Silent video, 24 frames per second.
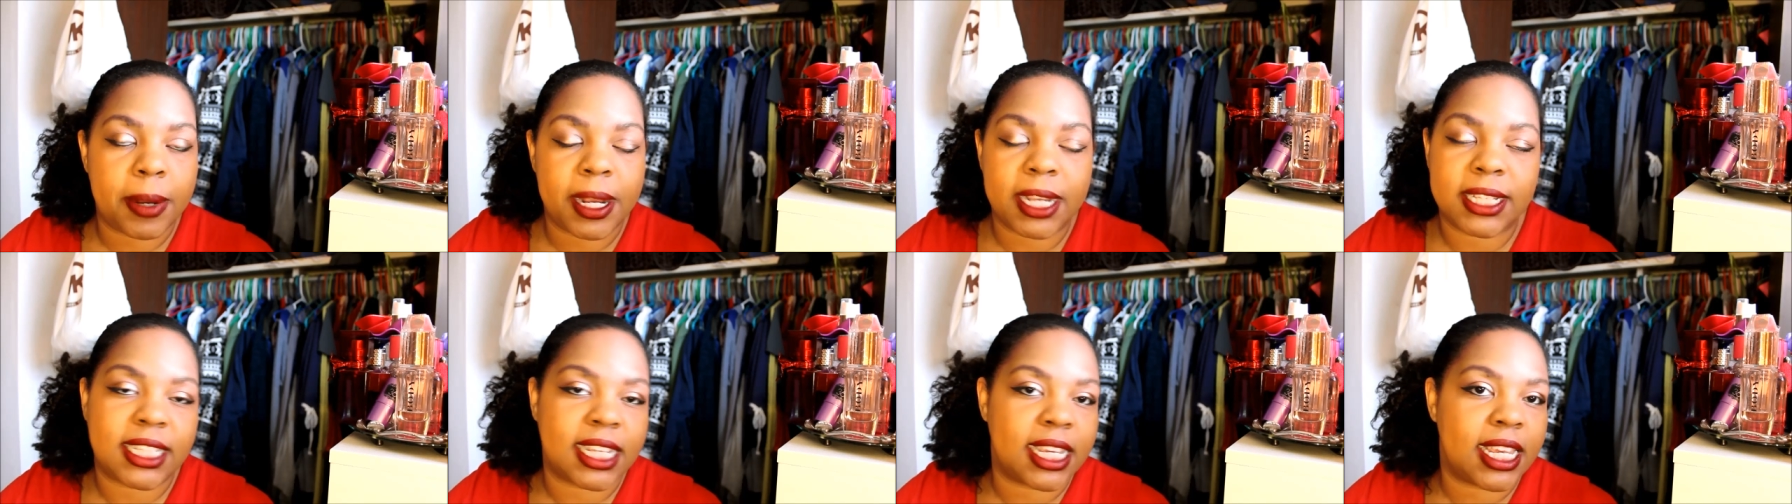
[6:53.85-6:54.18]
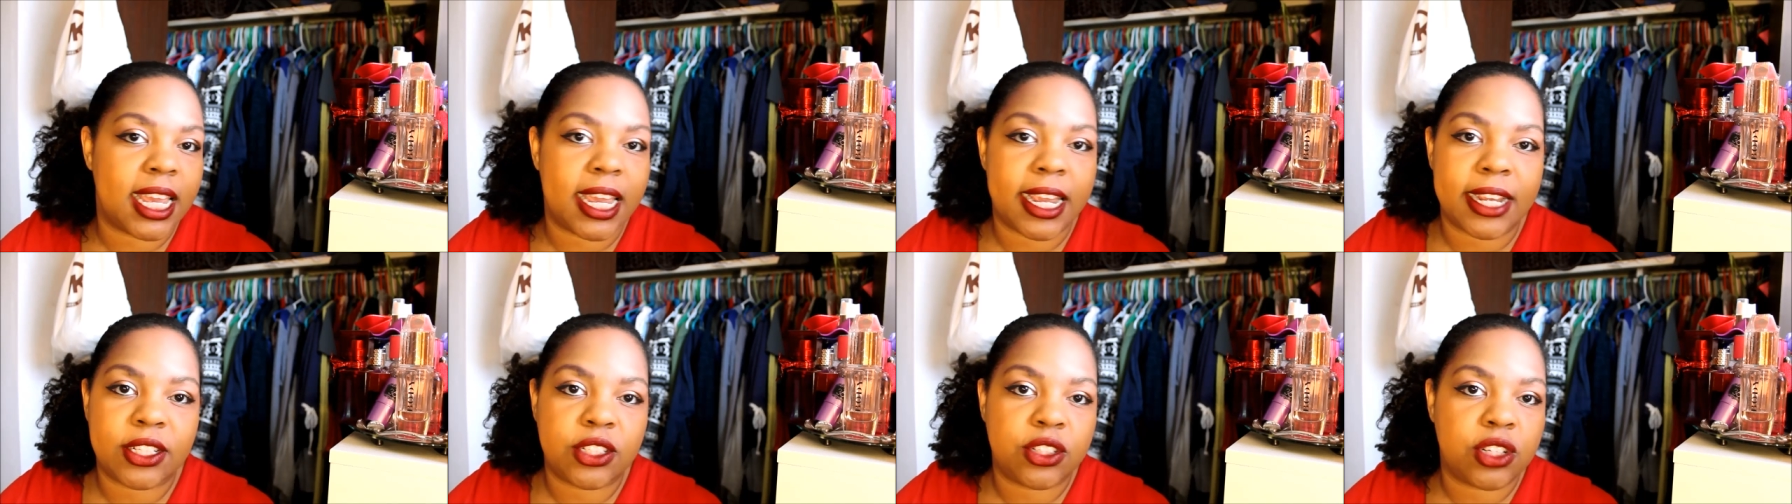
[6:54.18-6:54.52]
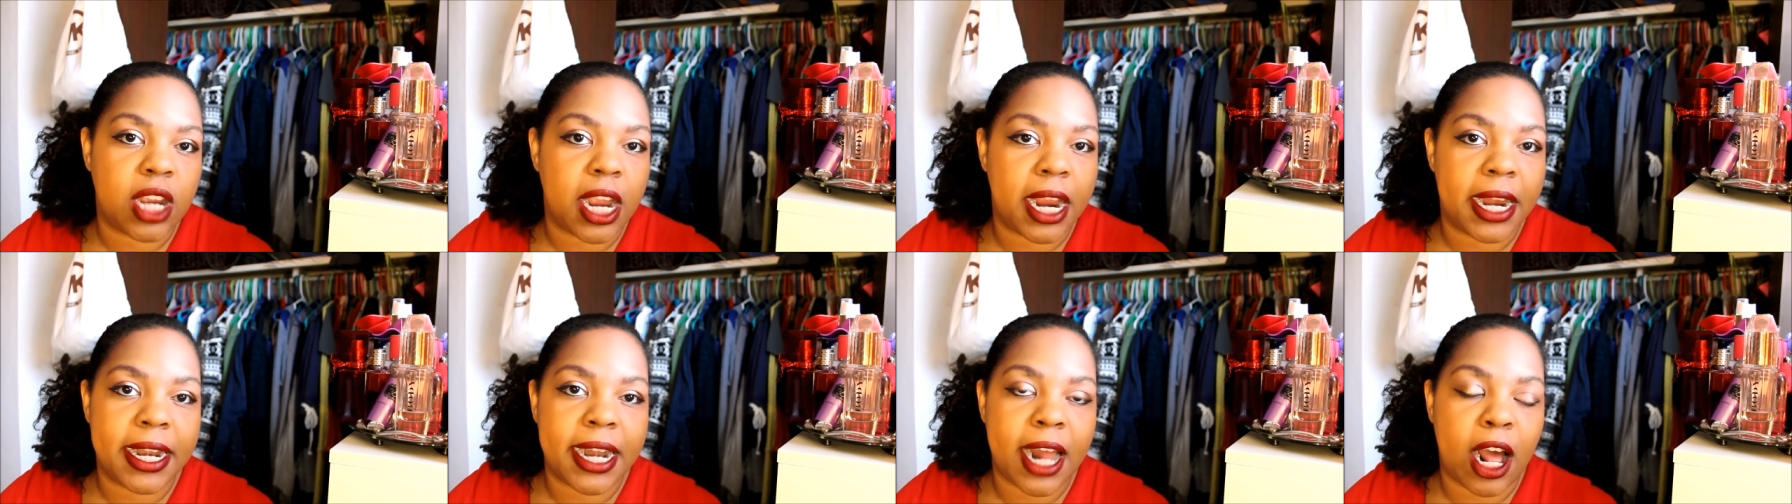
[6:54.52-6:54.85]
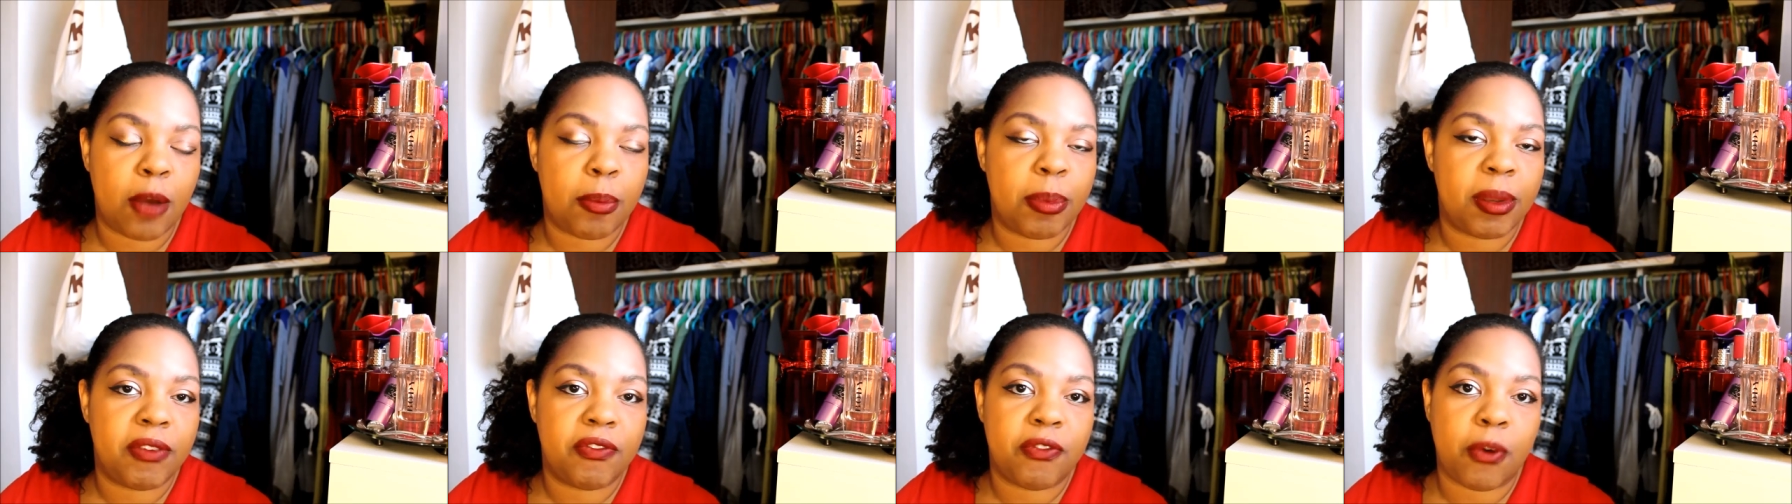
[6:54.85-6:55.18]
because I can't try it
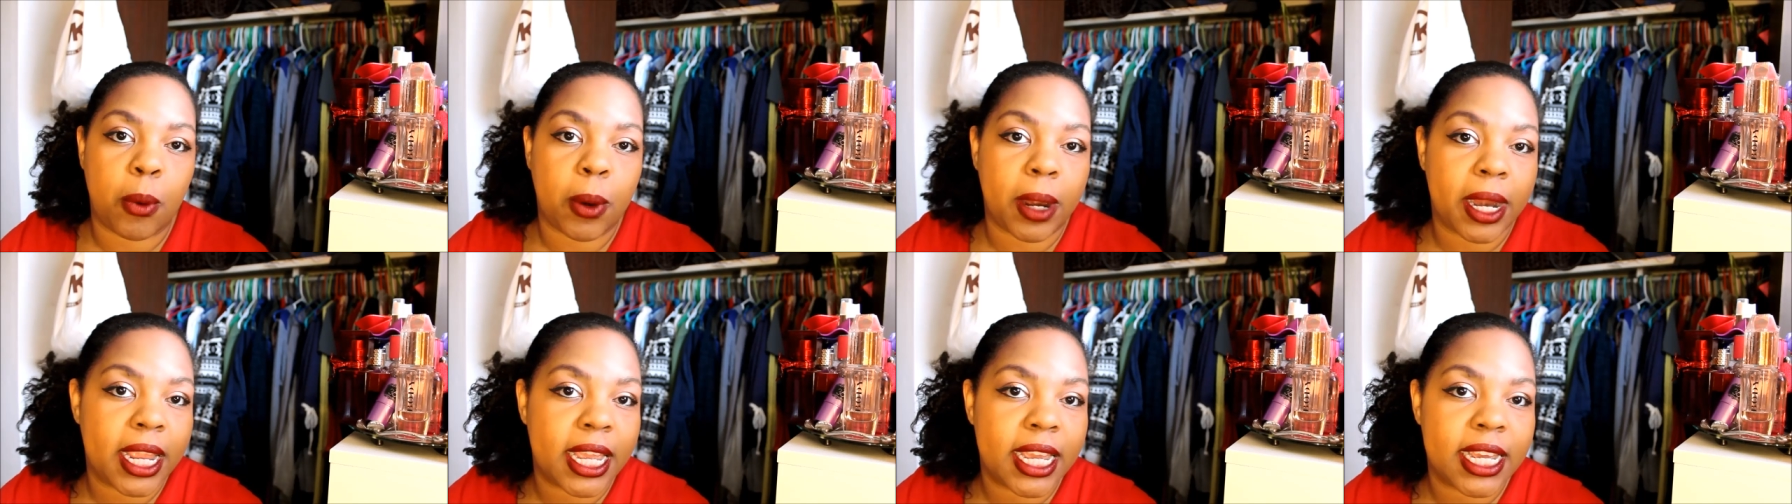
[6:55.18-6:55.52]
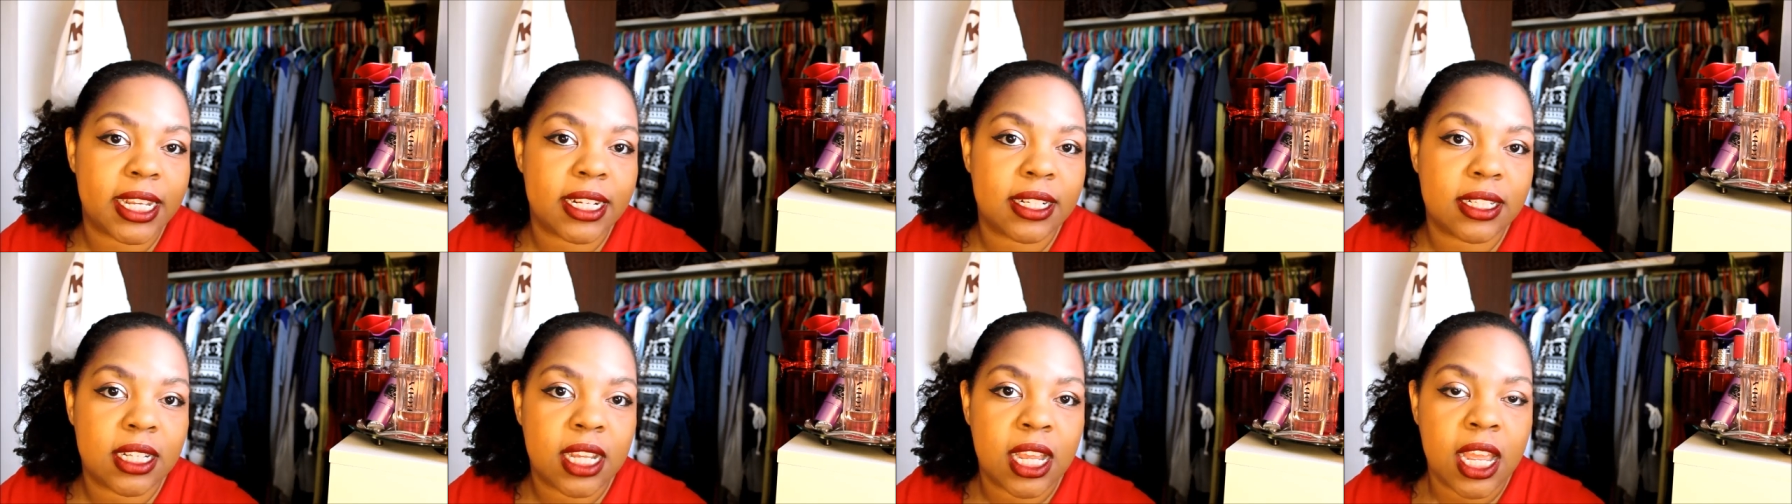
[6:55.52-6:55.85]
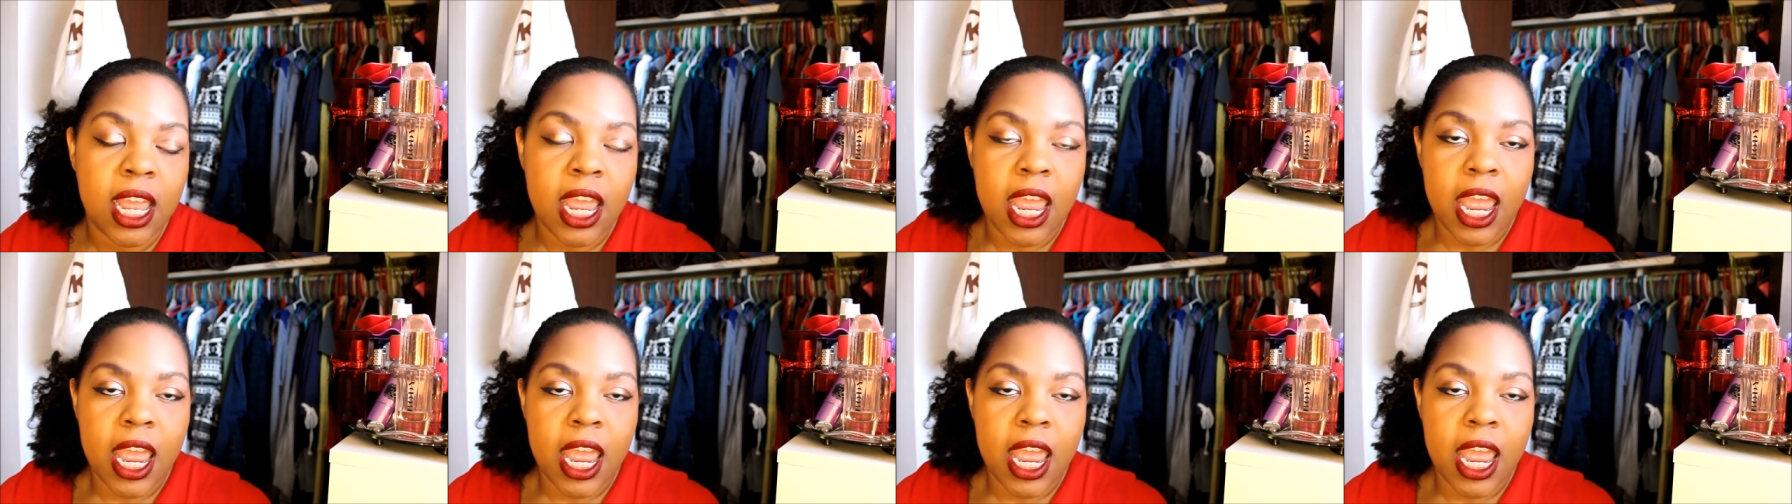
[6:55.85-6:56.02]
out beforehand.